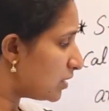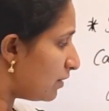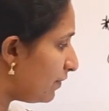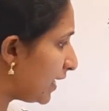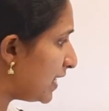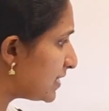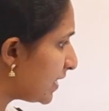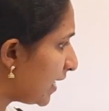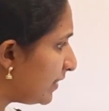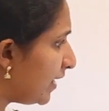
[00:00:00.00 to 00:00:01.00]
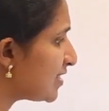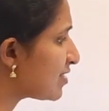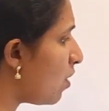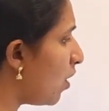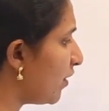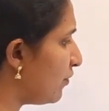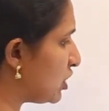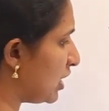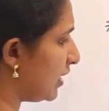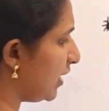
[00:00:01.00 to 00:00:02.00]
We can say these
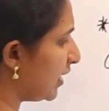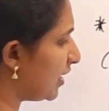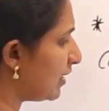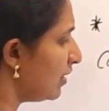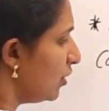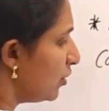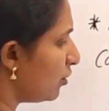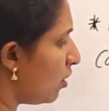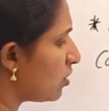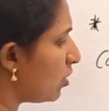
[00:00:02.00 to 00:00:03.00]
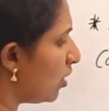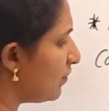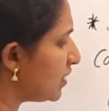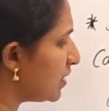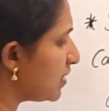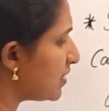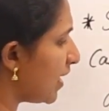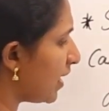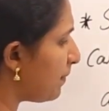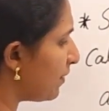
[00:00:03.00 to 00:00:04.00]
coefficient, here no coefficient is
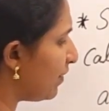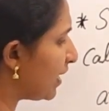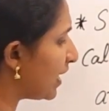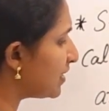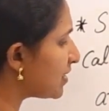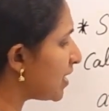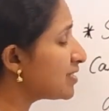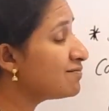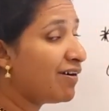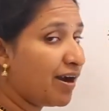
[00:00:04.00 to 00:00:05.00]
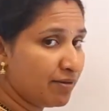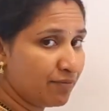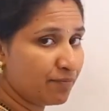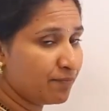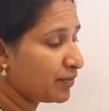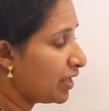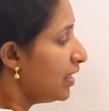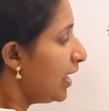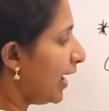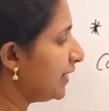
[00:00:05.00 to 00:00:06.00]
there, but we consider as 1.
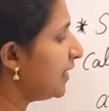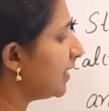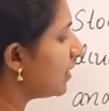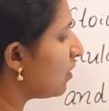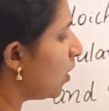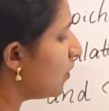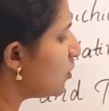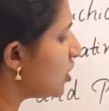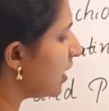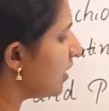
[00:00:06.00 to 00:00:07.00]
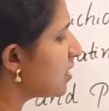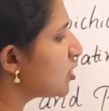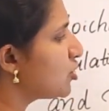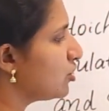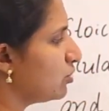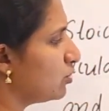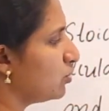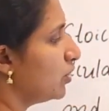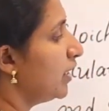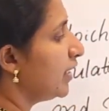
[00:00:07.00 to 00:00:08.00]
And here the coefficient is
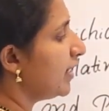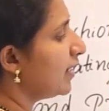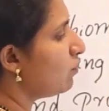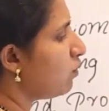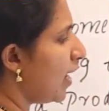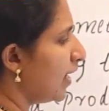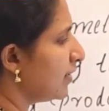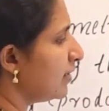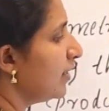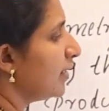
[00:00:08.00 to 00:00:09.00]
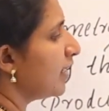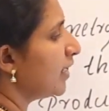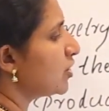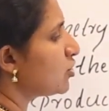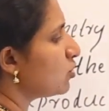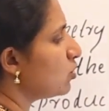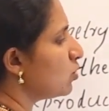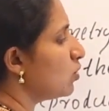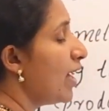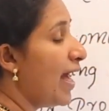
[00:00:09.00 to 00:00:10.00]
2, here 1, here
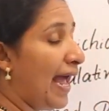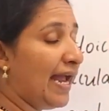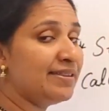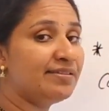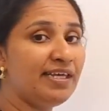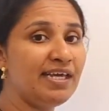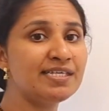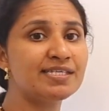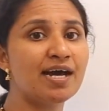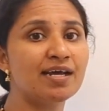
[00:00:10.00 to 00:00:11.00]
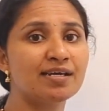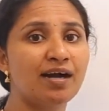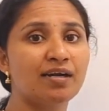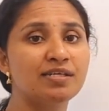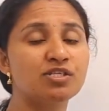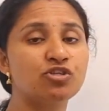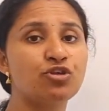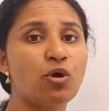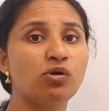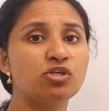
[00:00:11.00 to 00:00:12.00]
2, and these are called
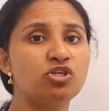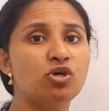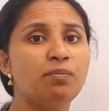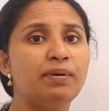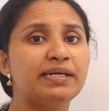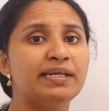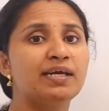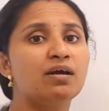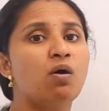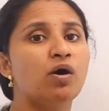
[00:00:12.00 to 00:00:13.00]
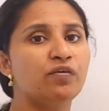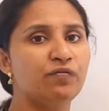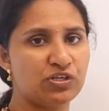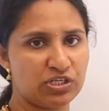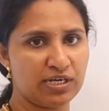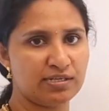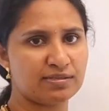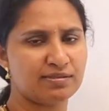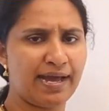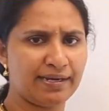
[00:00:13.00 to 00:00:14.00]
stoichiometric
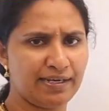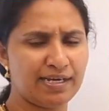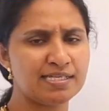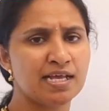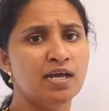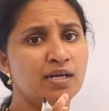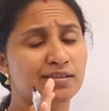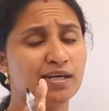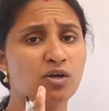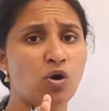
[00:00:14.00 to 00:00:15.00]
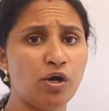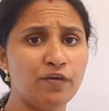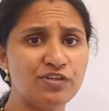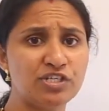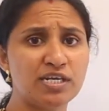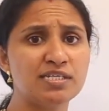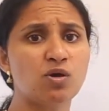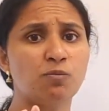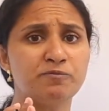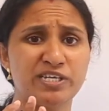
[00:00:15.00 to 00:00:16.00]
coefficients. That is the coefficients
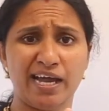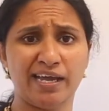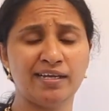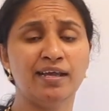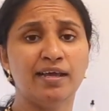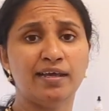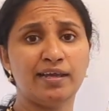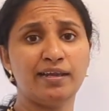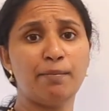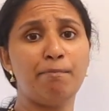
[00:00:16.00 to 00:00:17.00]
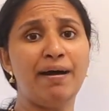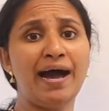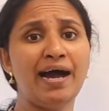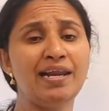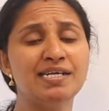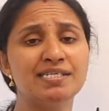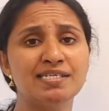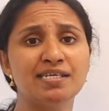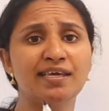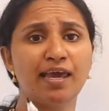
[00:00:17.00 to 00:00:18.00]
obtained in a
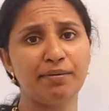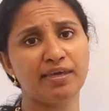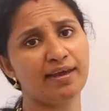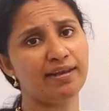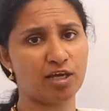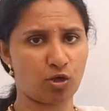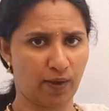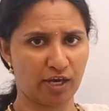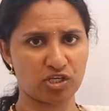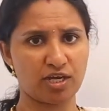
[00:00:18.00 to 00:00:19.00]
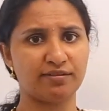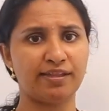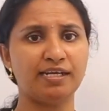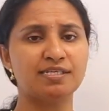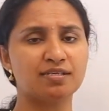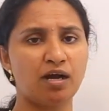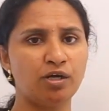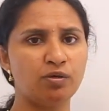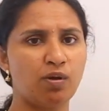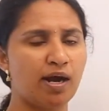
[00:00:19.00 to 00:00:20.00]
balanced chemical equation, that is
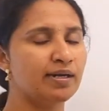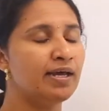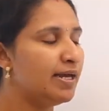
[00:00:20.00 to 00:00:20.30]
called what?